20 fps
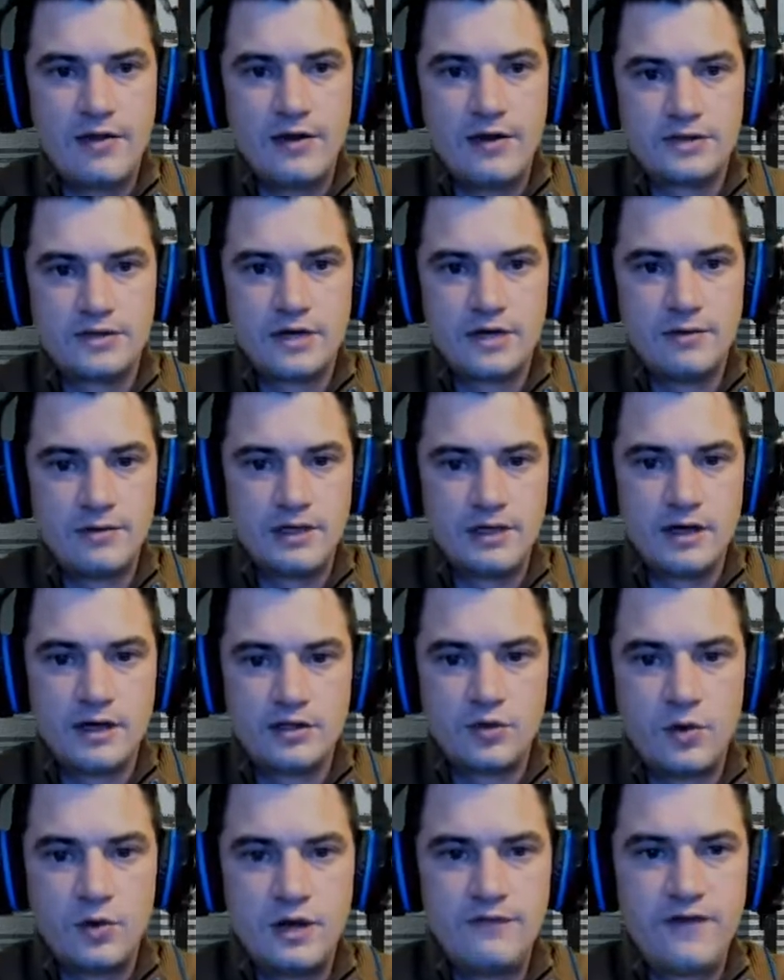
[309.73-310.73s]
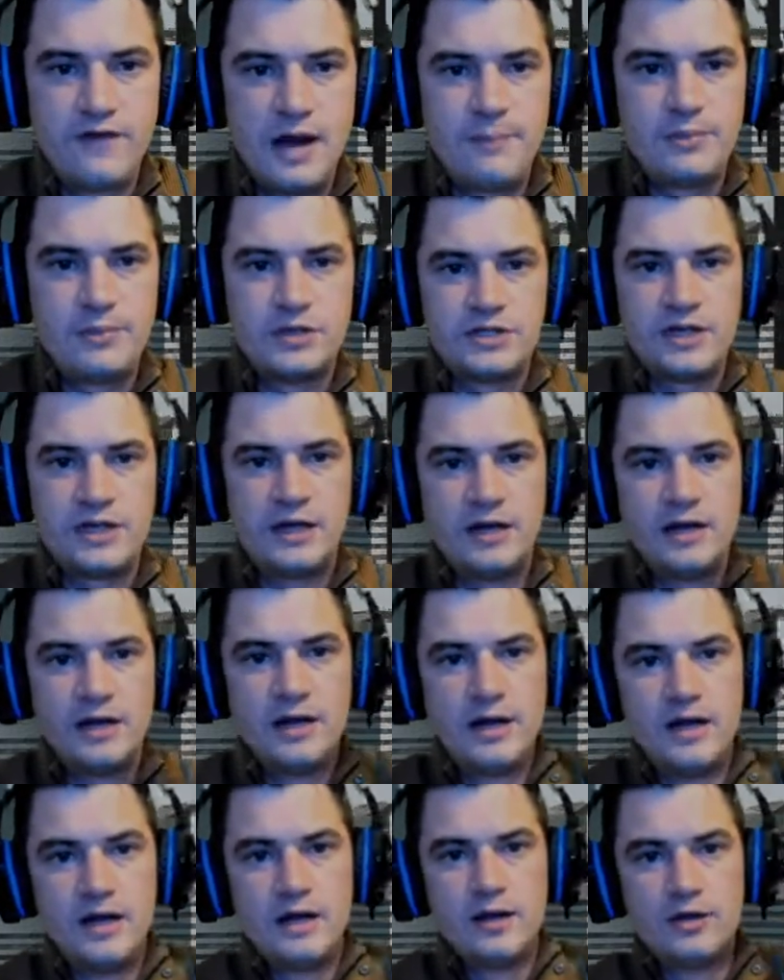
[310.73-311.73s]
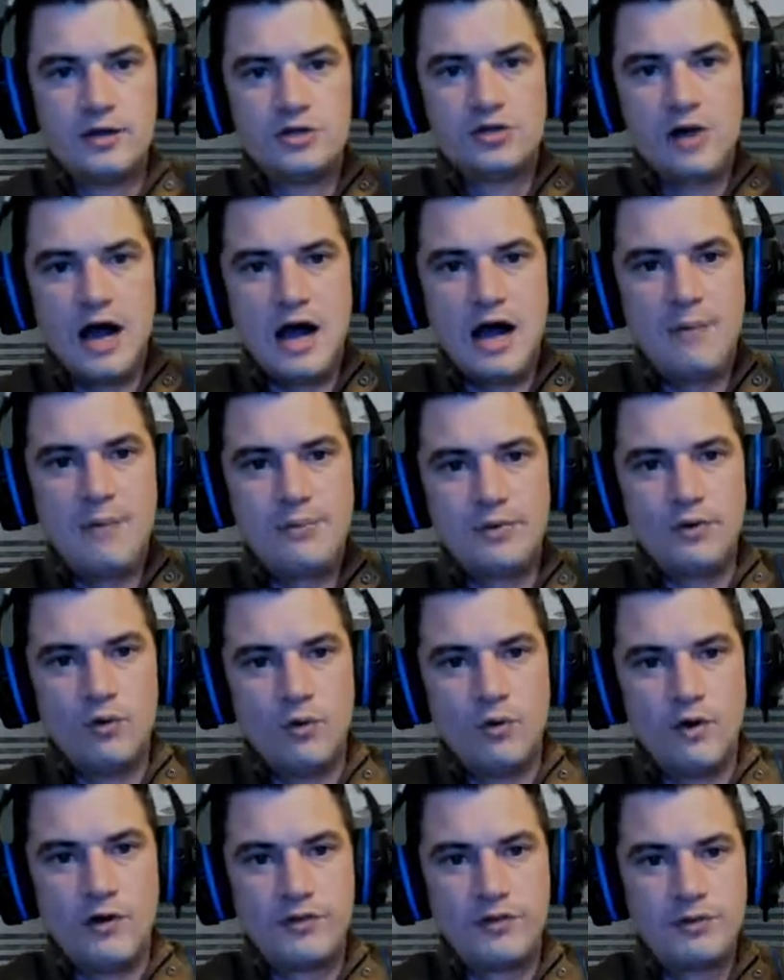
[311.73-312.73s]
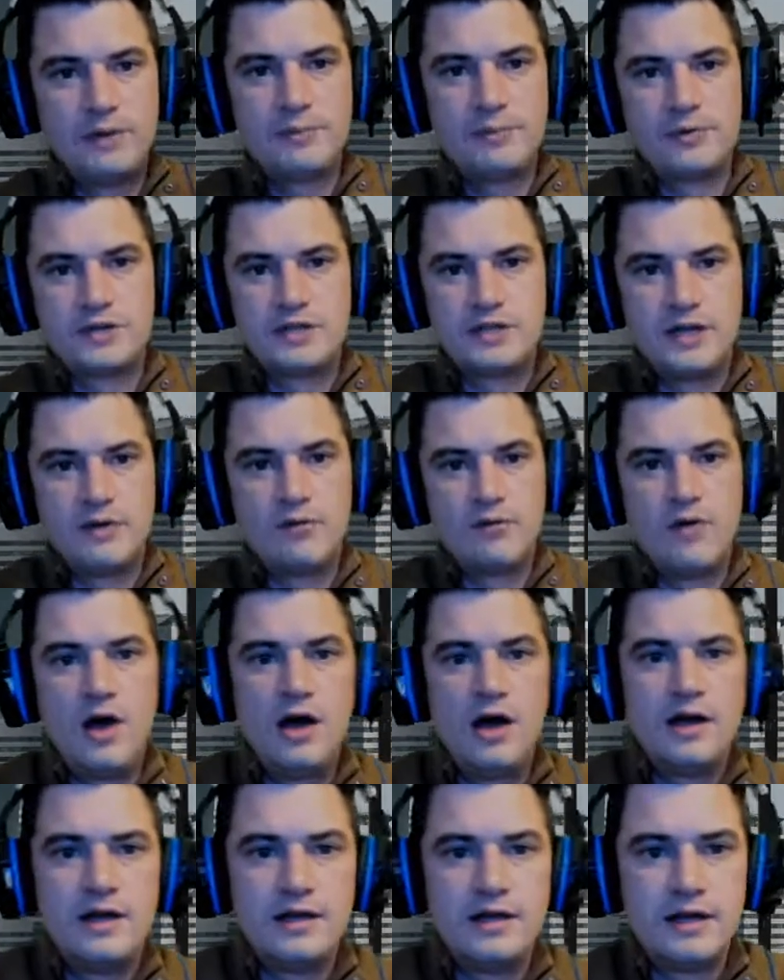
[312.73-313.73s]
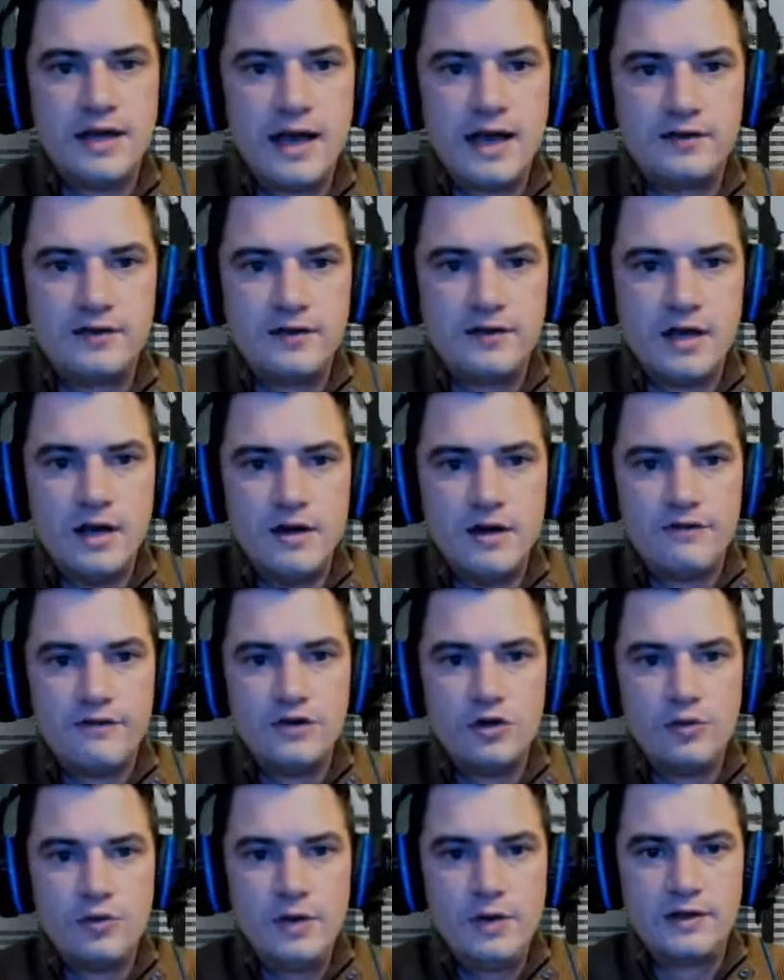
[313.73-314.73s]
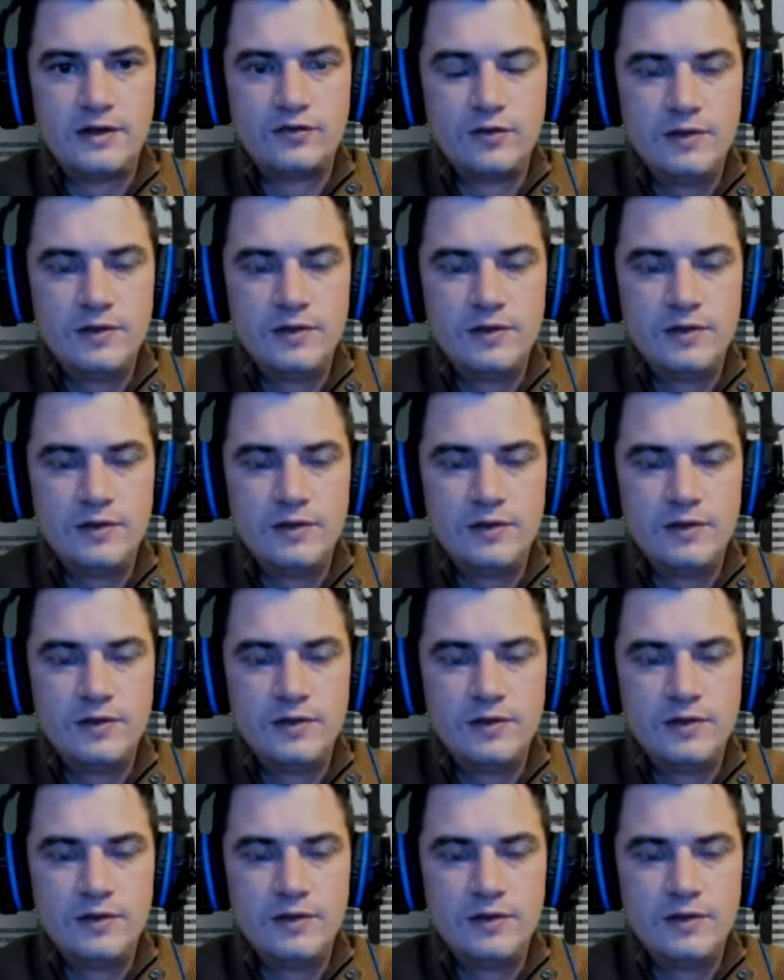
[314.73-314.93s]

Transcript: There's going to be a 25% drop or a 3% run in the next few weeks.